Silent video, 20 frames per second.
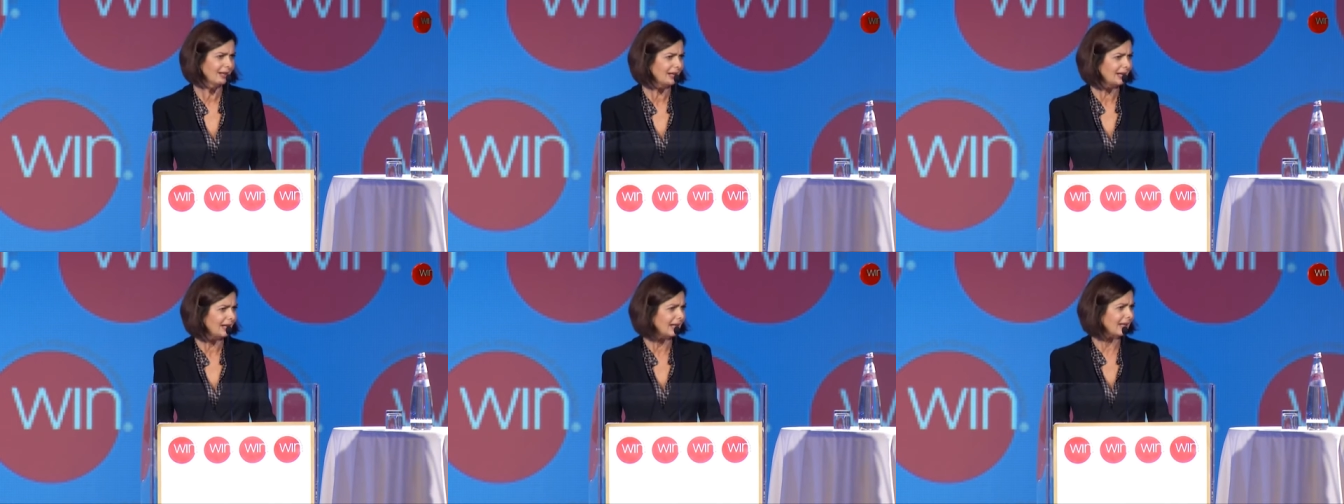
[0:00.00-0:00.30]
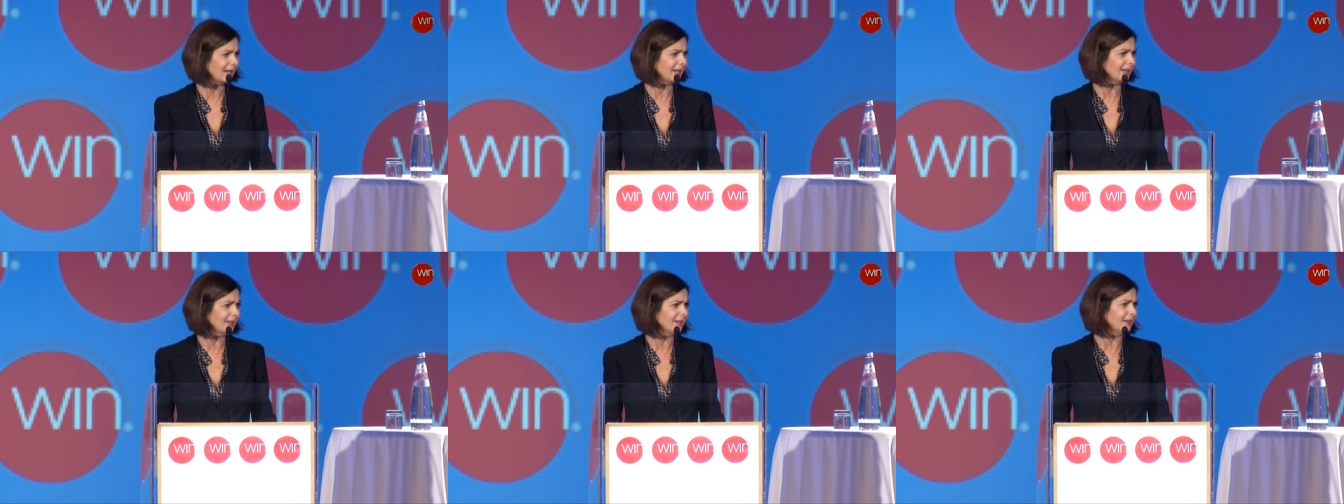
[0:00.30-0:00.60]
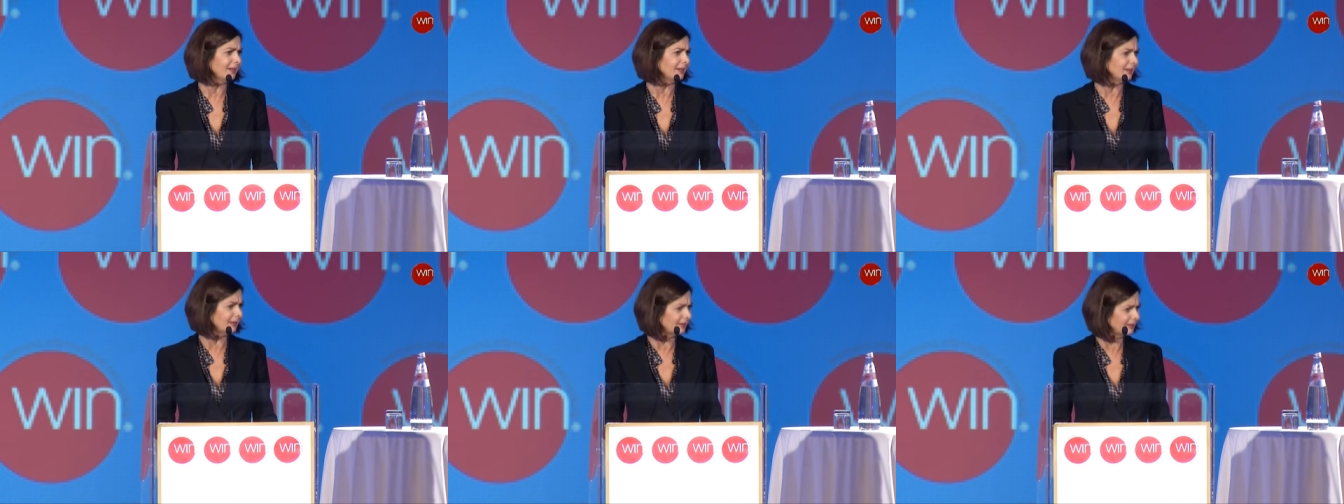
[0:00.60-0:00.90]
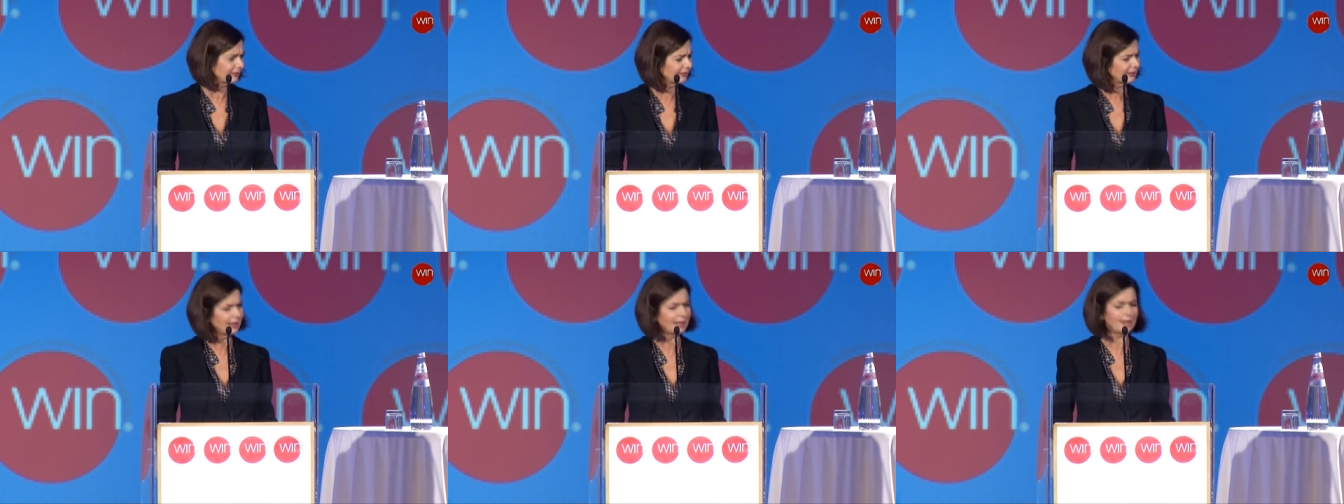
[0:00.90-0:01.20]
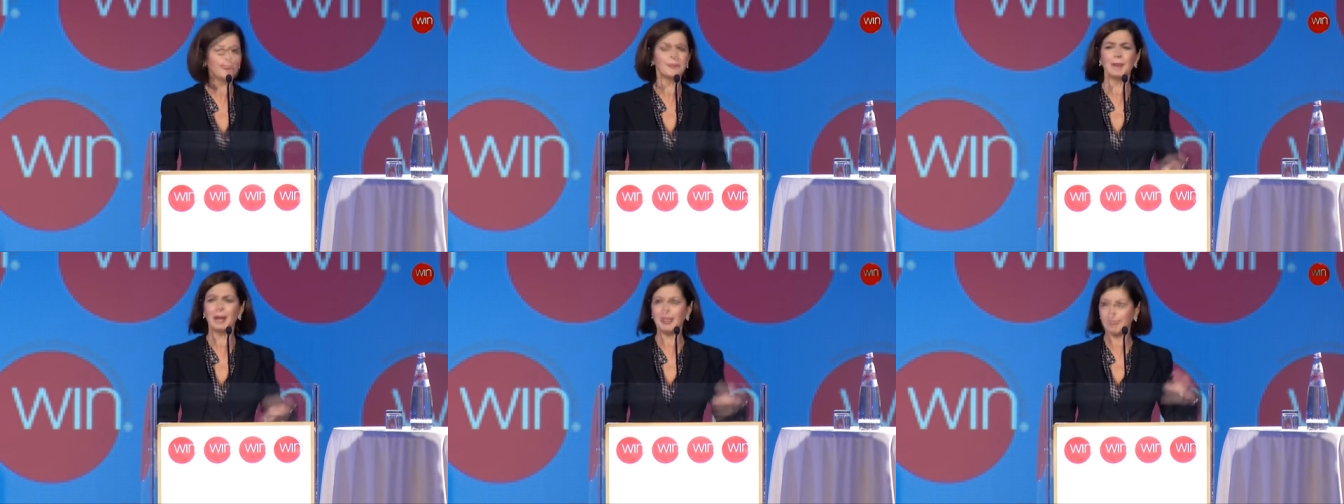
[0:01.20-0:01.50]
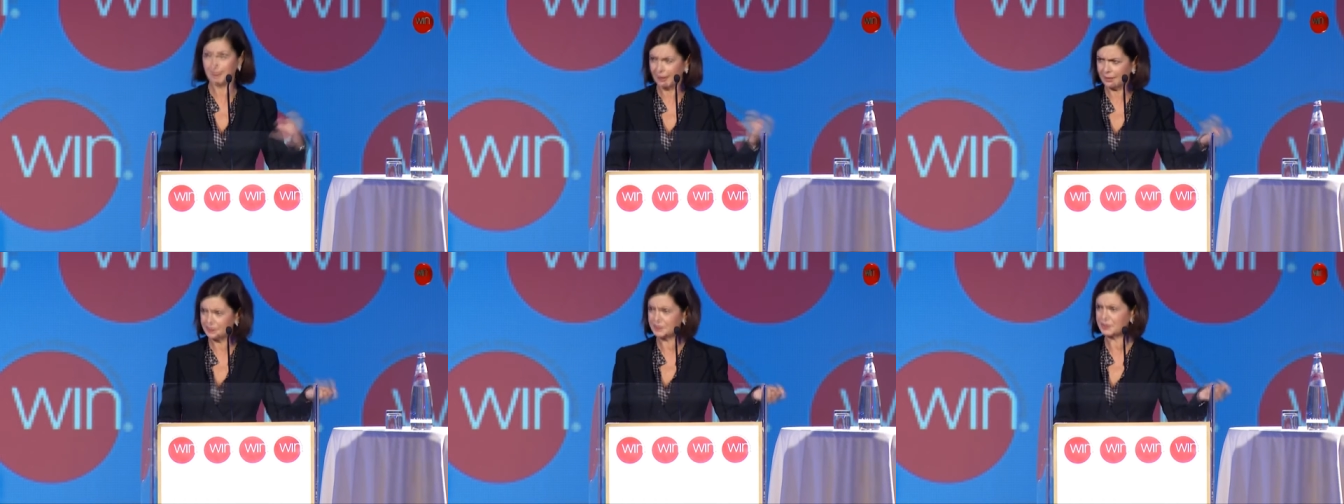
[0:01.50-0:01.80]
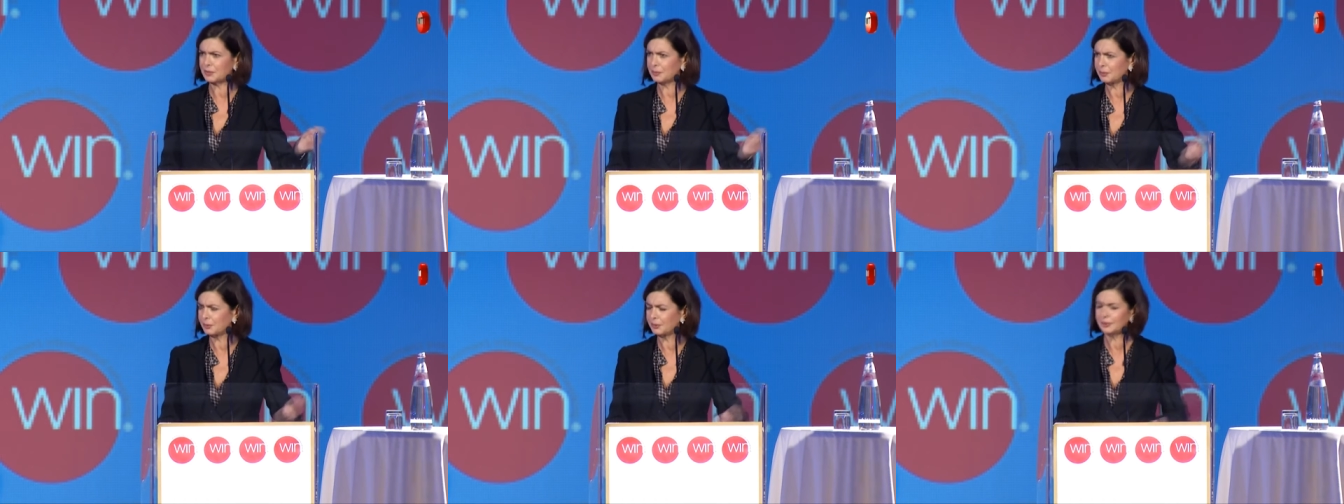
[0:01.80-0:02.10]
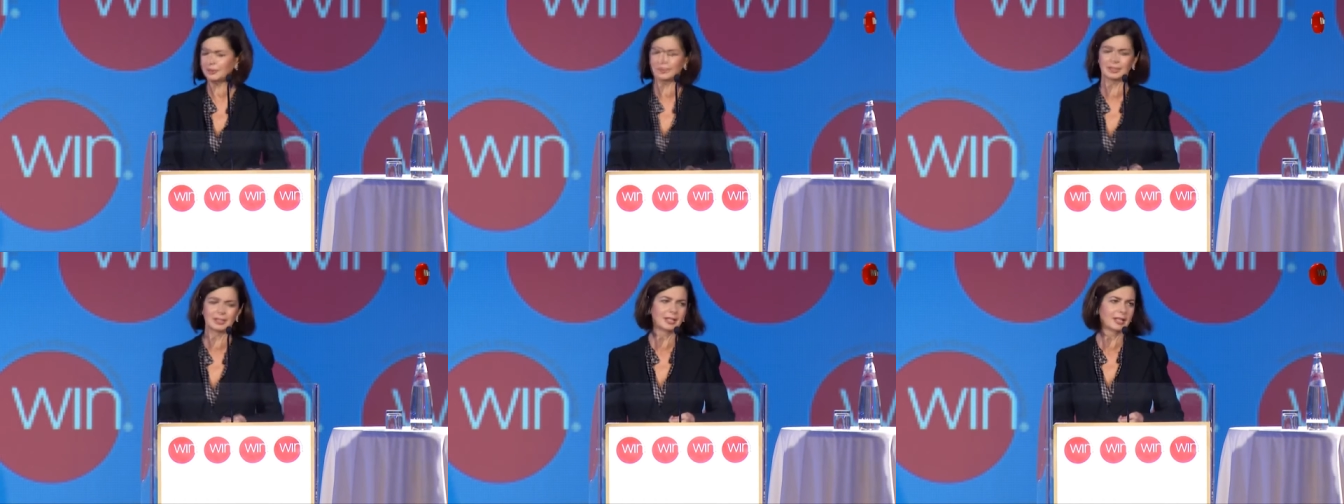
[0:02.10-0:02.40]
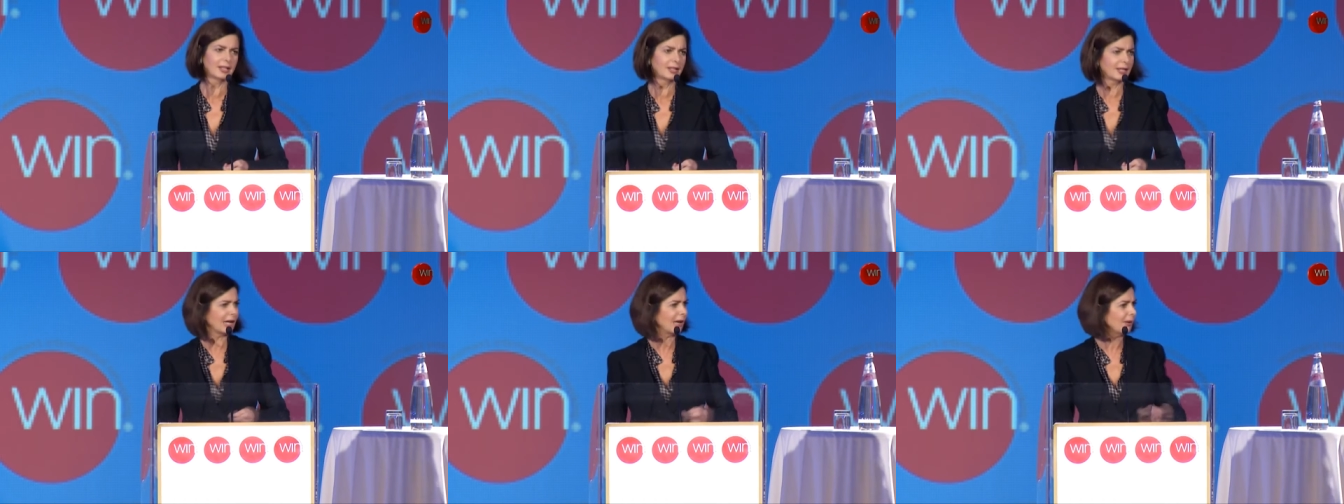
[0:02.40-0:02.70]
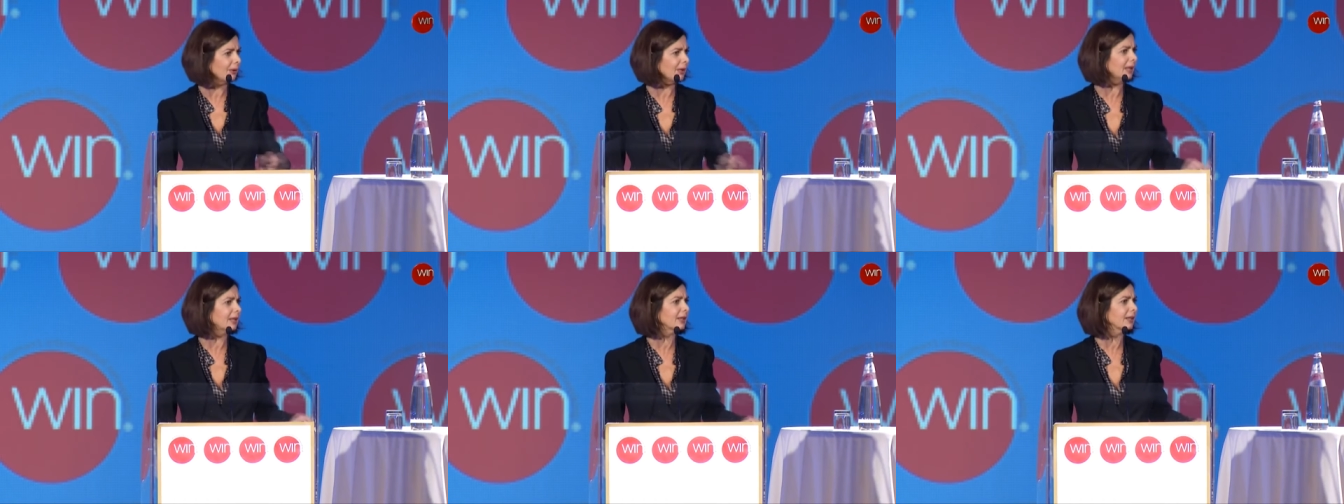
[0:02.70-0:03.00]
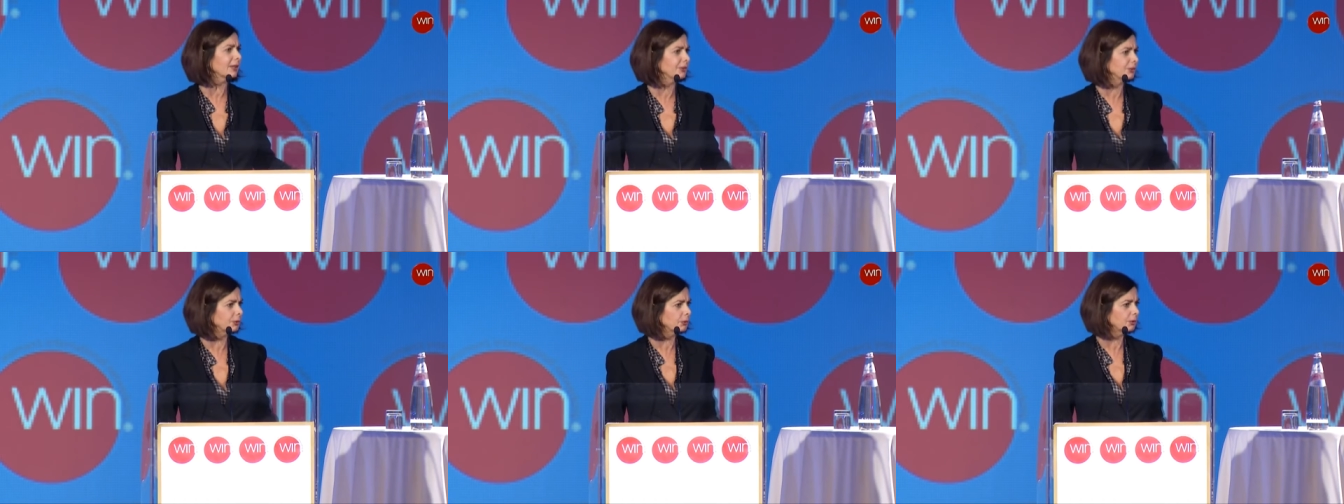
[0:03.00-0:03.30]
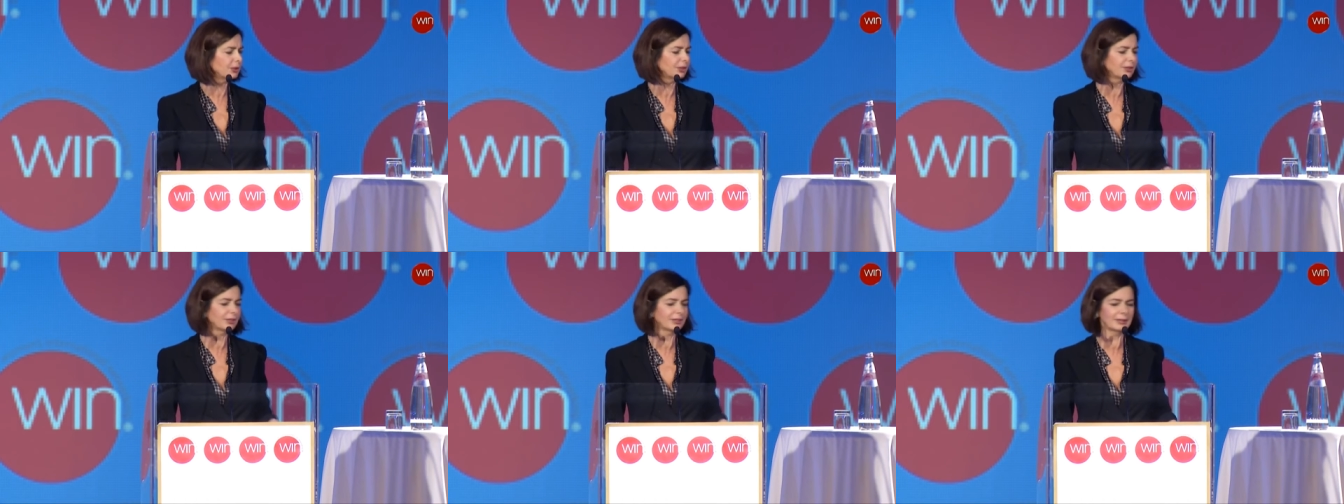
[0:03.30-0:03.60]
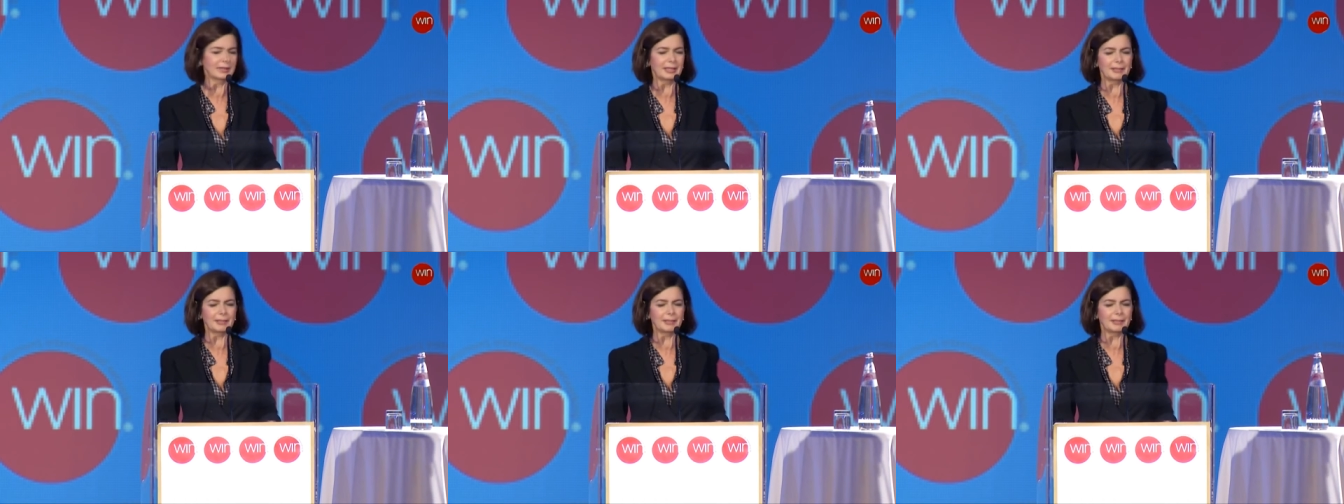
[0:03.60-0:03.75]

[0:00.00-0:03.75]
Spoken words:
I have my passport, now I can do it.